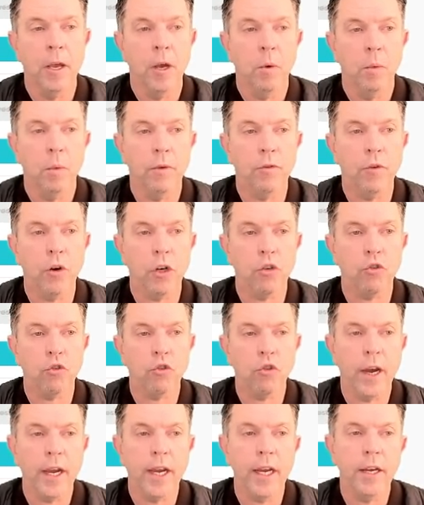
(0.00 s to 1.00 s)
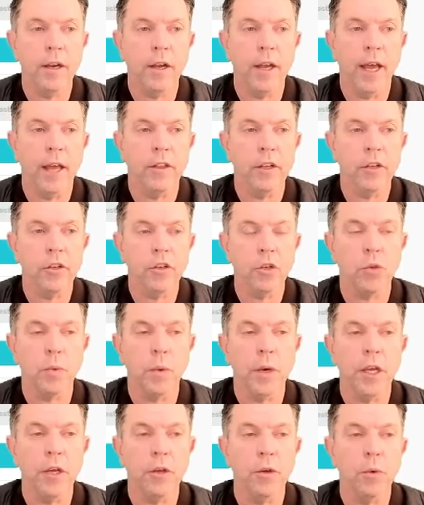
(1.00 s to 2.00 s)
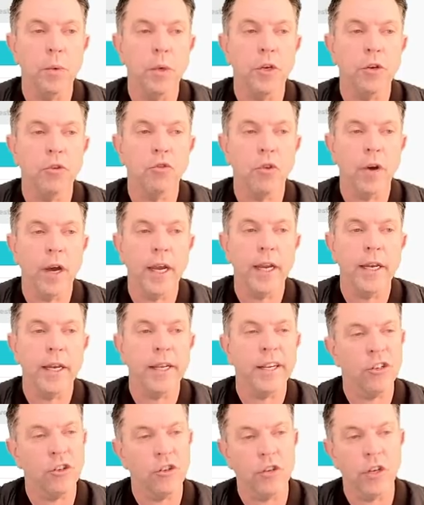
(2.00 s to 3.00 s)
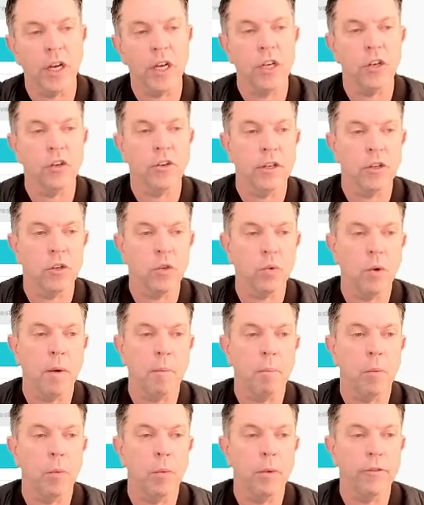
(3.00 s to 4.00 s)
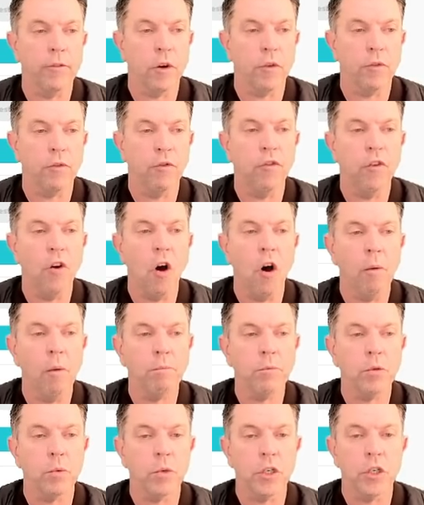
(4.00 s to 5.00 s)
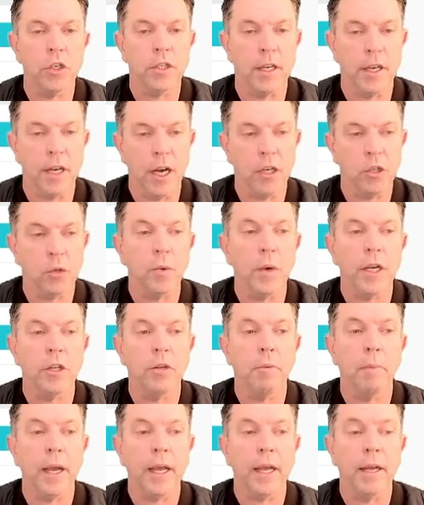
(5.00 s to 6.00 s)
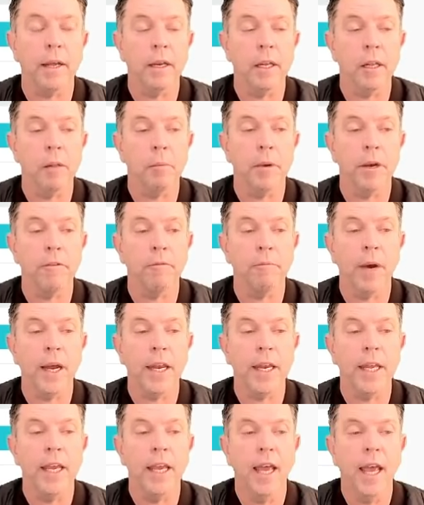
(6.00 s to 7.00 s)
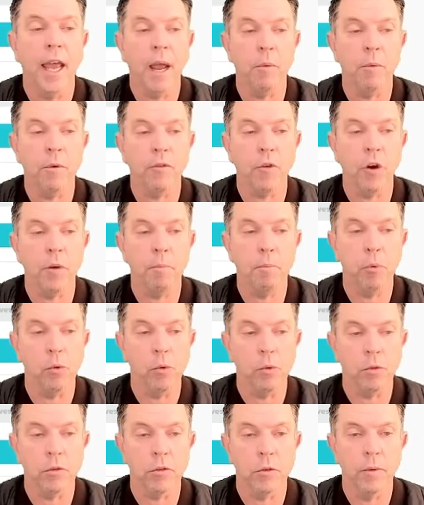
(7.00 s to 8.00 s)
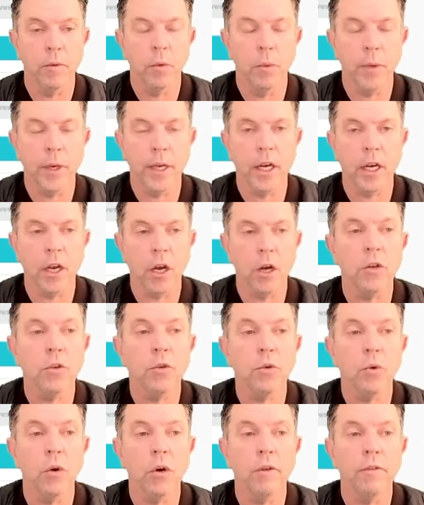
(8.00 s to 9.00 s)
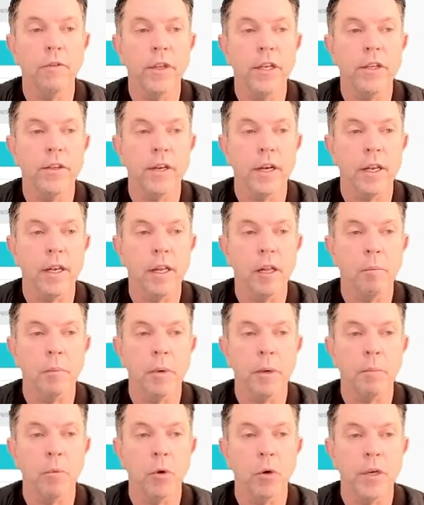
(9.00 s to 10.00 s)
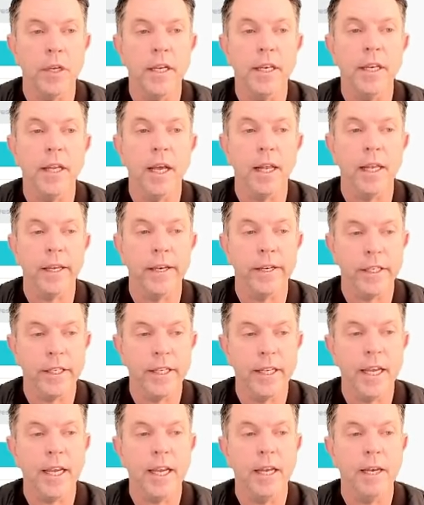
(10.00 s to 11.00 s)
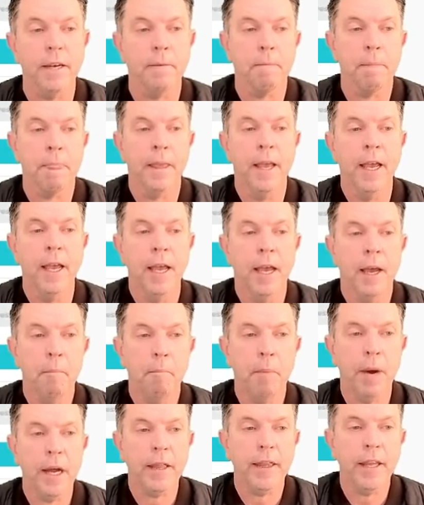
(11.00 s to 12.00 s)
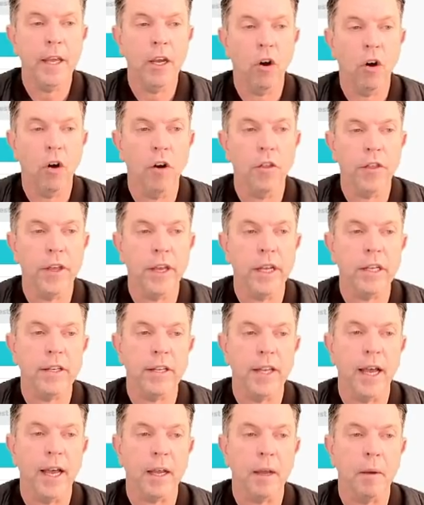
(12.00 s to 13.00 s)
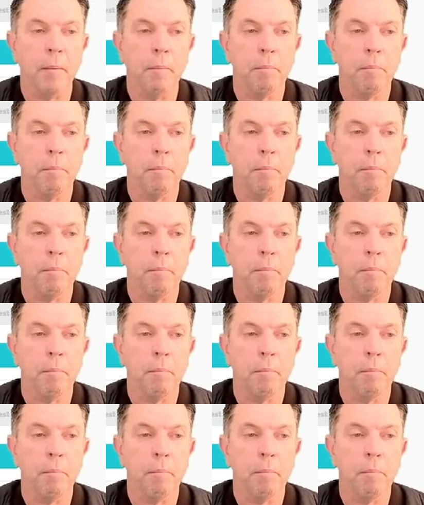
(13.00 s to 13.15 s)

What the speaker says: We've got trade, and this is where you would trade, exchange, and swap. We've got farms, which is a nice way to make a little bit of money, and we've got pools. We're going to go into all of these in a little bit more detail in a second, but there are things like